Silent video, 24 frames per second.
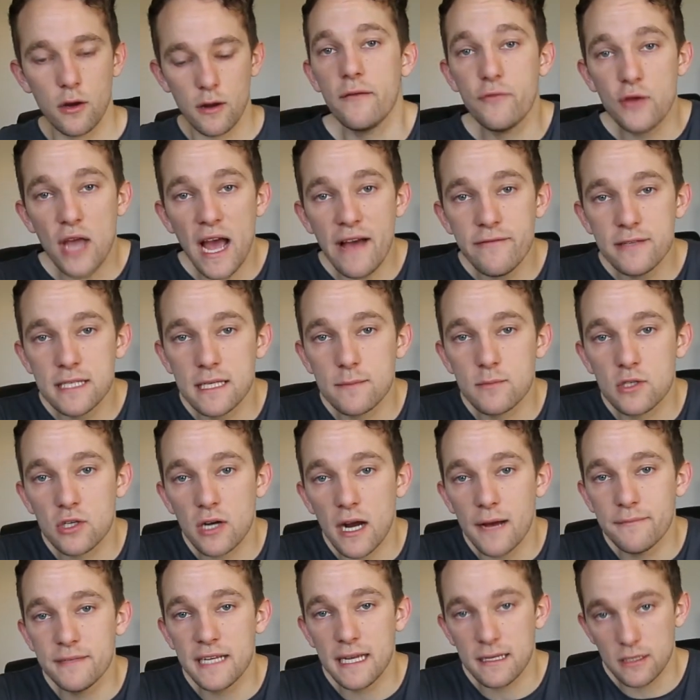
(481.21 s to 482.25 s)
If you haven't
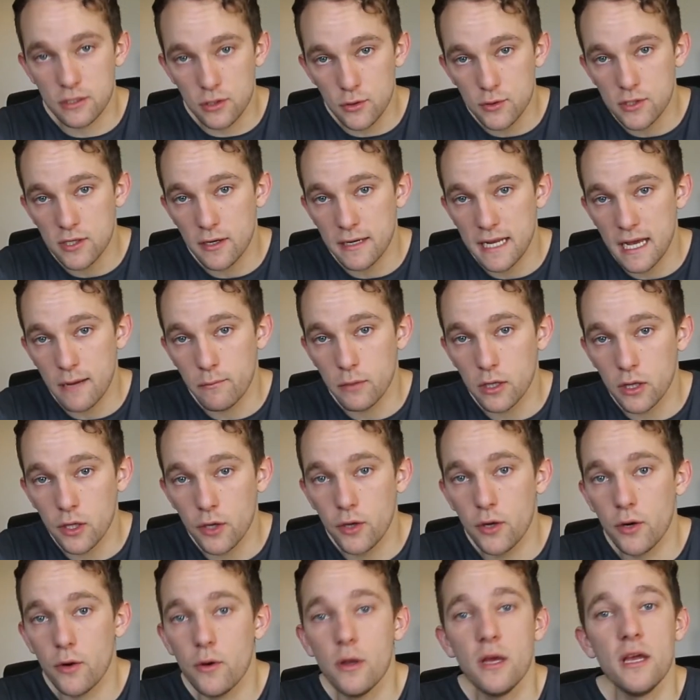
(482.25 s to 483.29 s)
subscribed yet, do so down
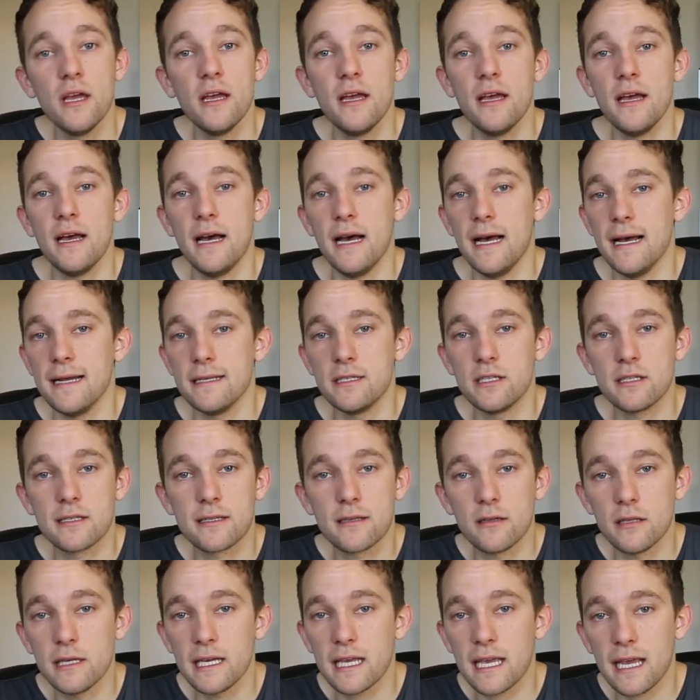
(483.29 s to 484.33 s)
below. Just
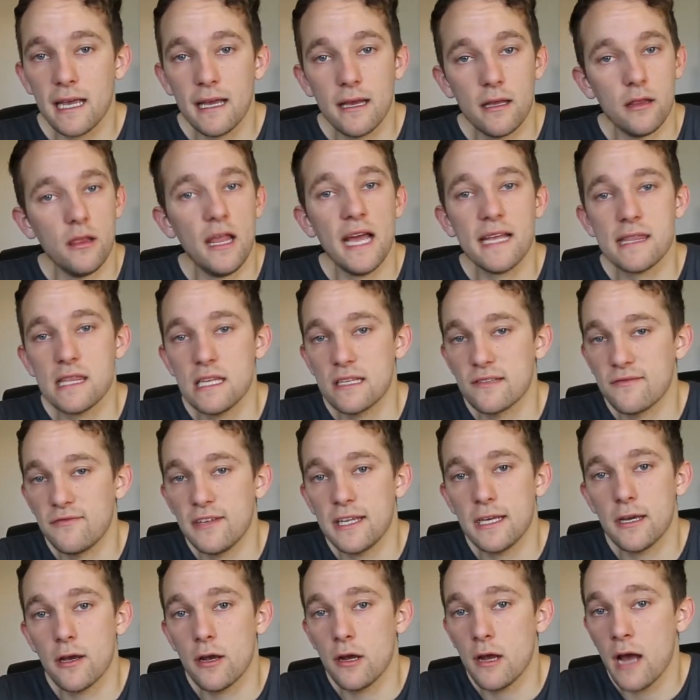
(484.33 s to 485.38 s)
click like this
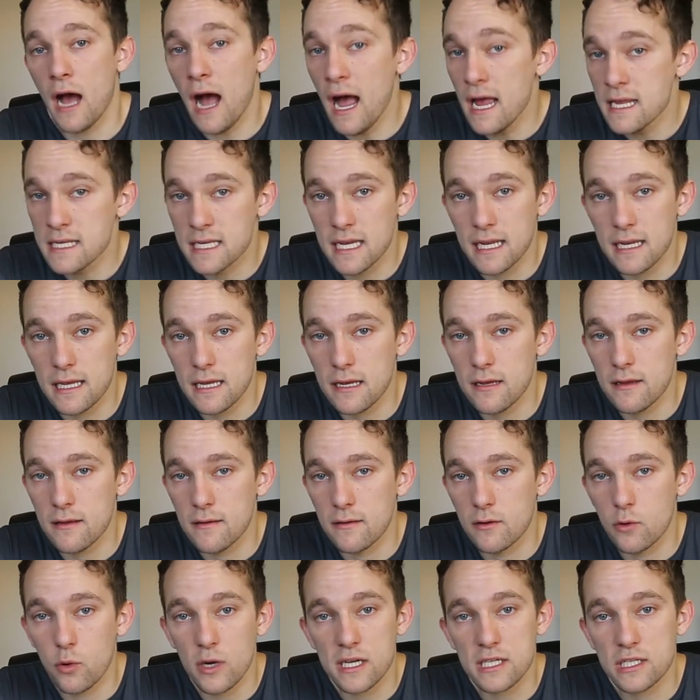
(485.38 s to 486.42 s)
video, ask any
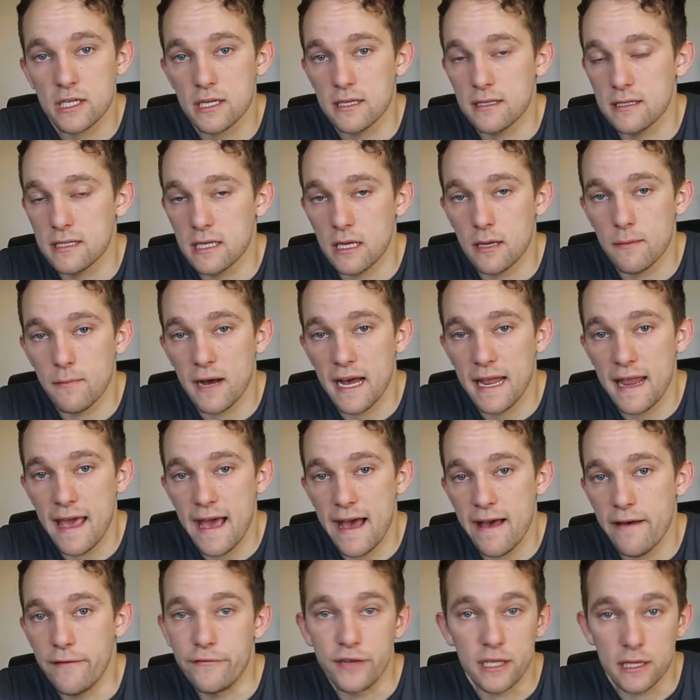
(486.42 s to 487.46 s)
questions that you might
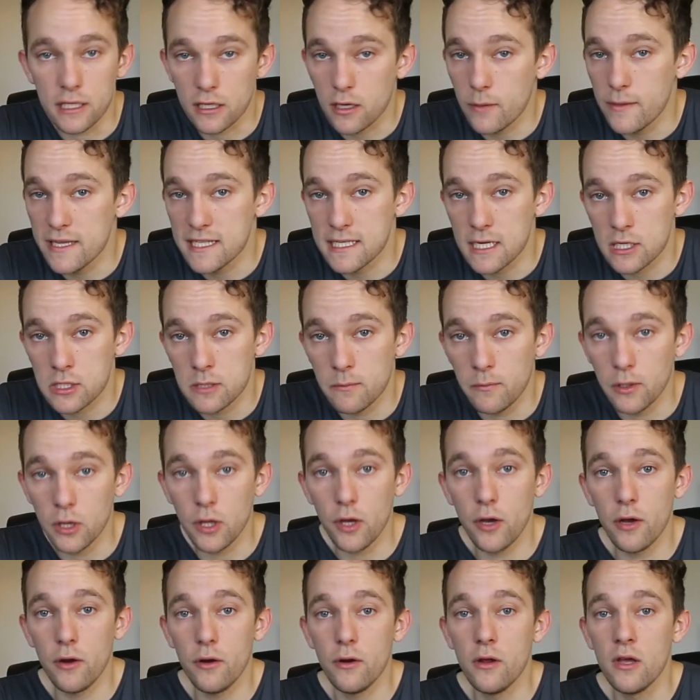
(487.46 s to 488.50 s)
have in the comment section
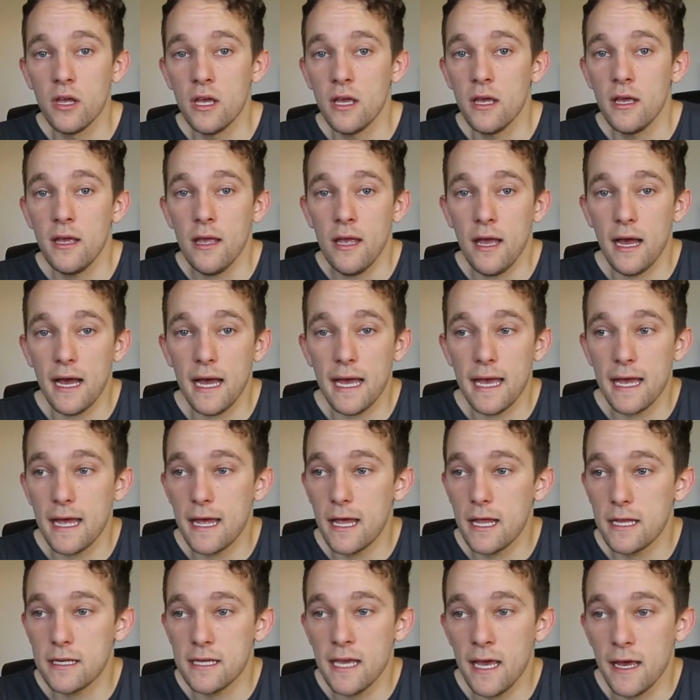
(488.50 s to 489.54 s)
below.
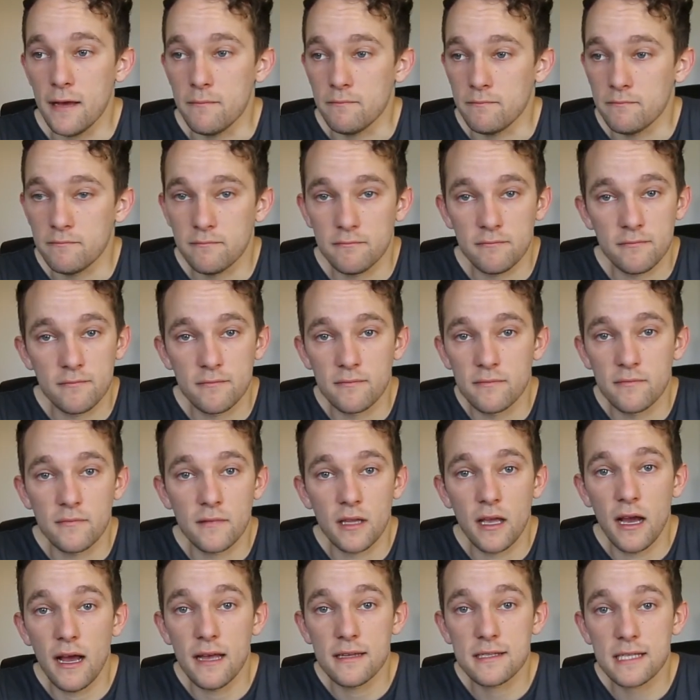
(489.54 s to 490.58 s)
And yeah,
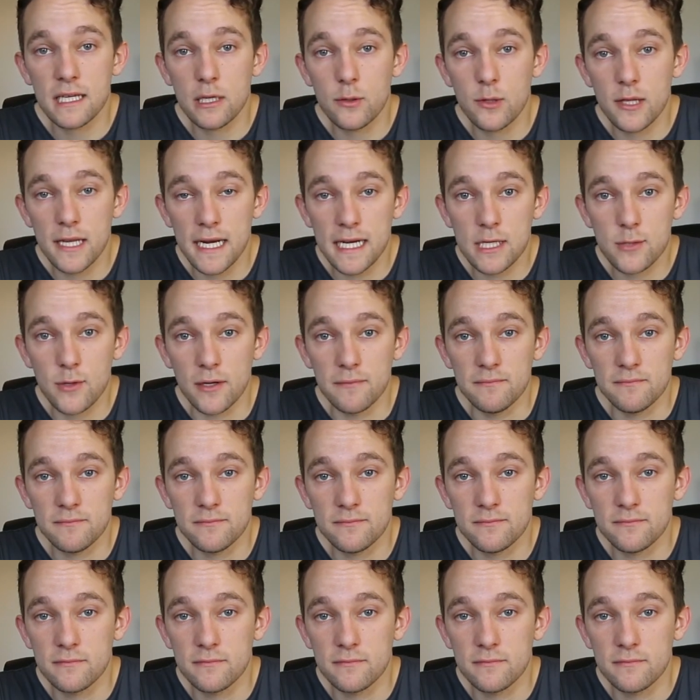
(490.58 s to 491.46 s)
I'll see you in the next one.